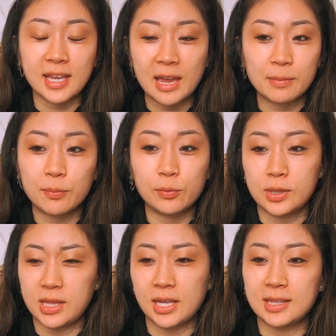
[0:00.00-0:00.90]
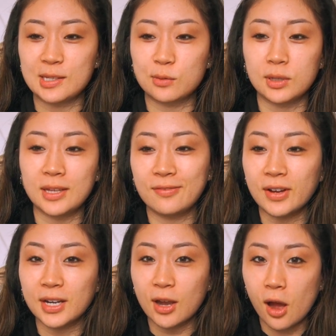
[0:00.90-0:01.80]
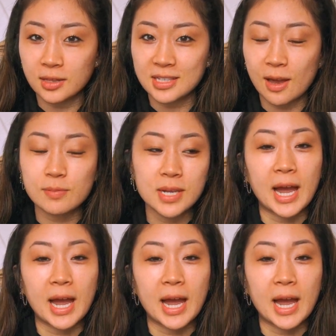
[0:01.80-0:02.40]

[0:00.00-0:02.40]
came up with like this really fun concept.